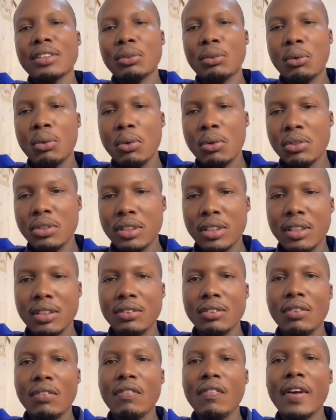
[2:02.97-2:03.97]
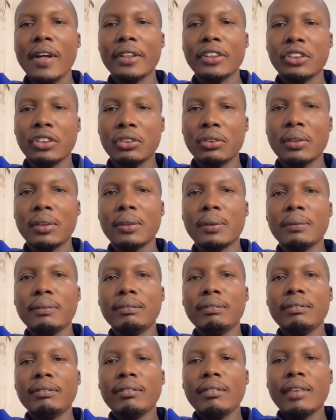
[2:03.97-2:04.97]
courses of action
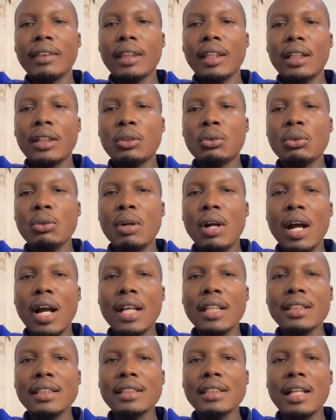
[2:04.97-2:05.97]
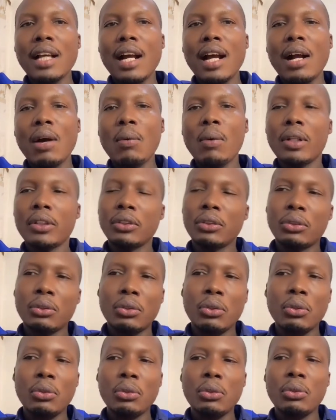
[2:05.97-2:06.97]
to answer what
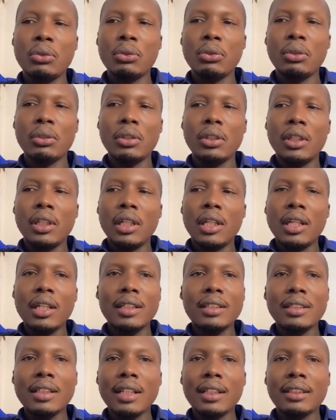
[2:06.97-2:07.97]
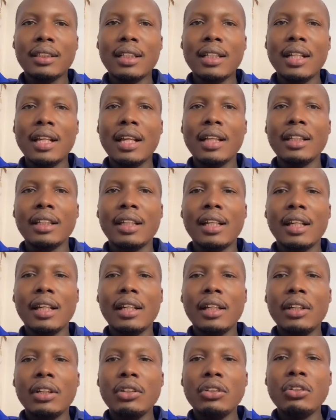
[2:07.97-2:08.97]
should you do. Exactly like
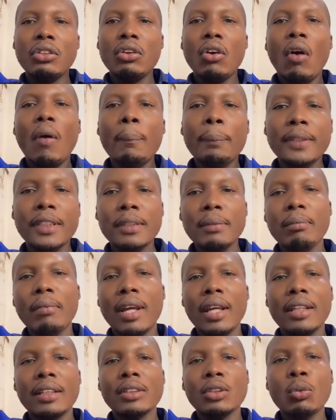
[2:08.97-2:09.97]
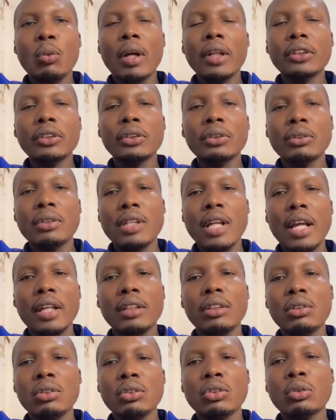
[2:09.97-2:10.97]
you optimize. What should I
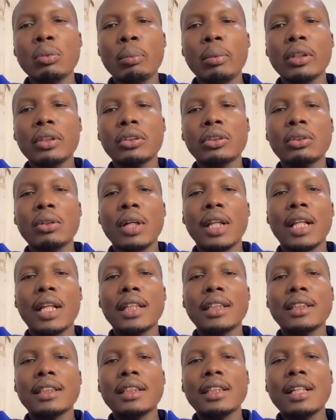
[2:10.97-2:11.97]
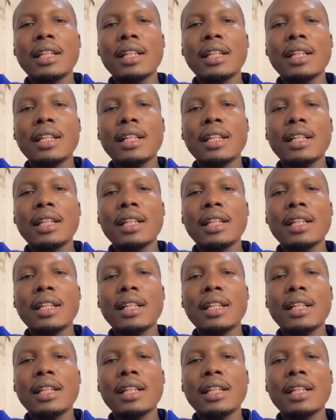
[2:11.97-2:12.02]
do to make sure that